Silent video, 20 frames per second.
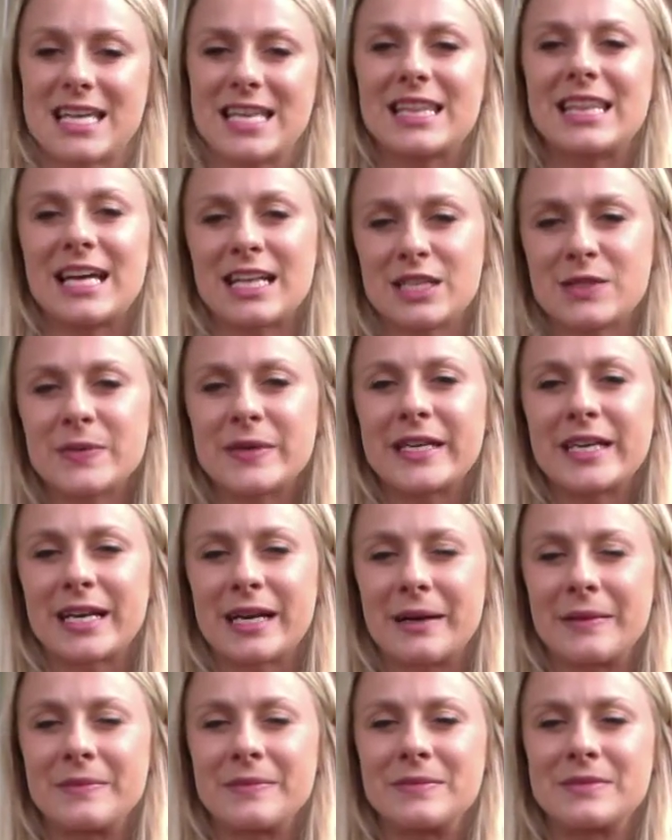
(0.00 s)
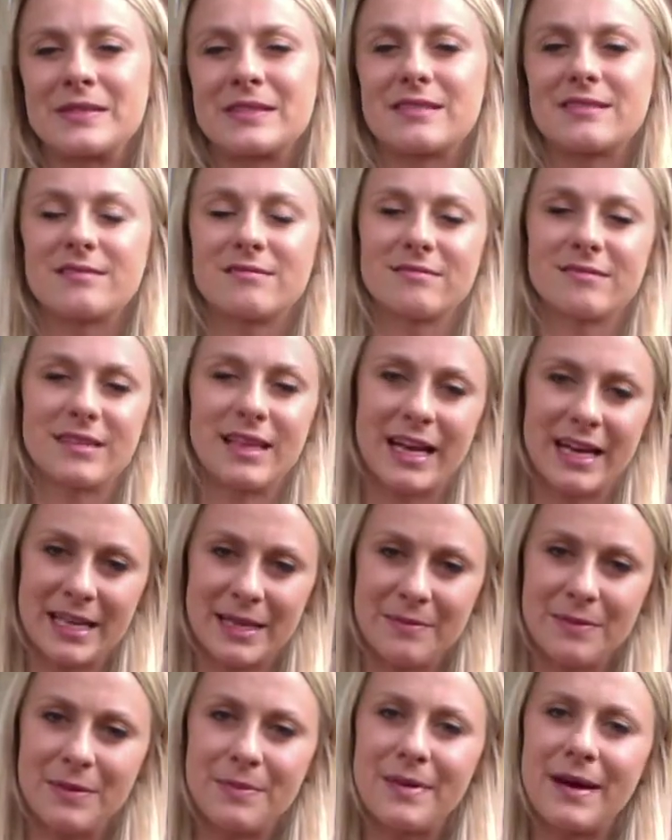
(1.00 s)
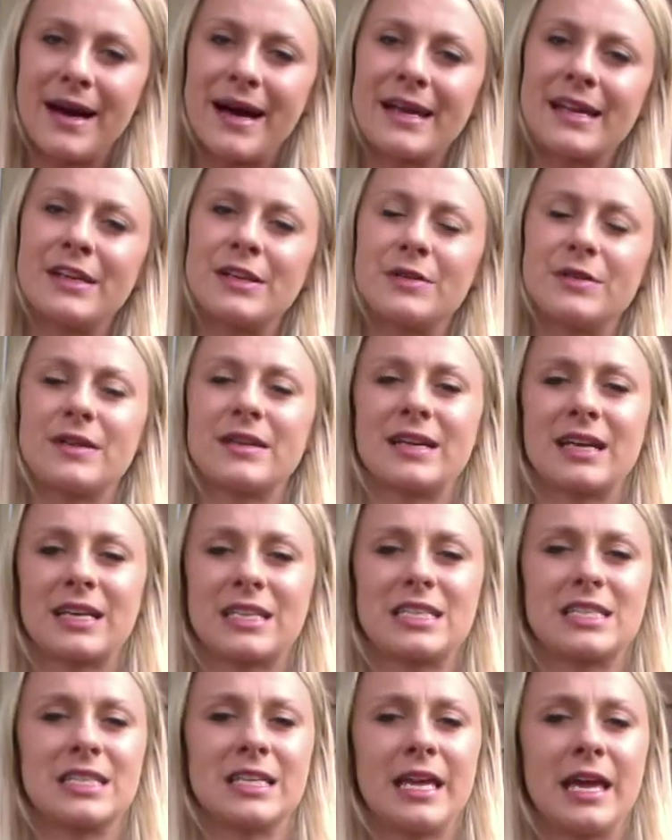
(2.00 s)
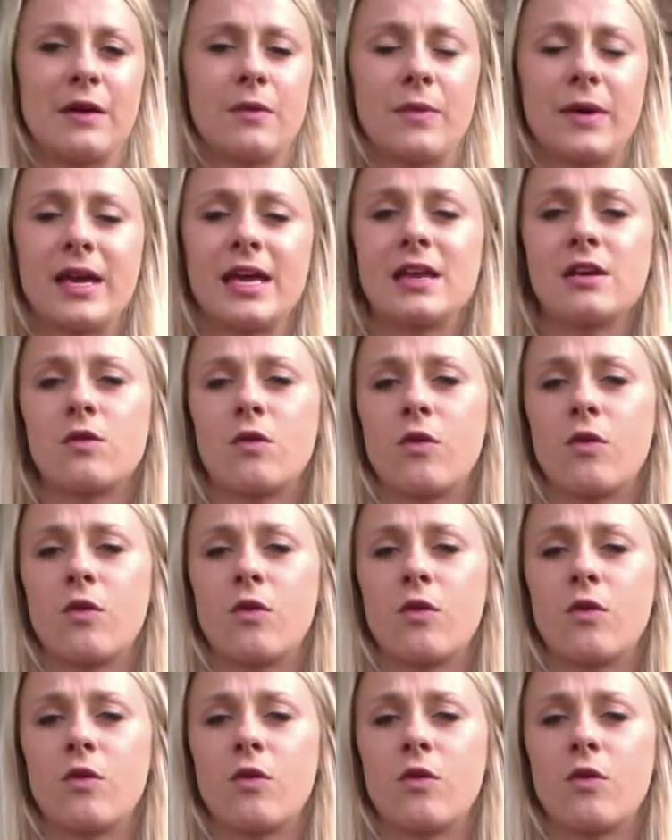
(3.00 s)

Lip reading: that's when it comes that it can be bad and you can actually gain weight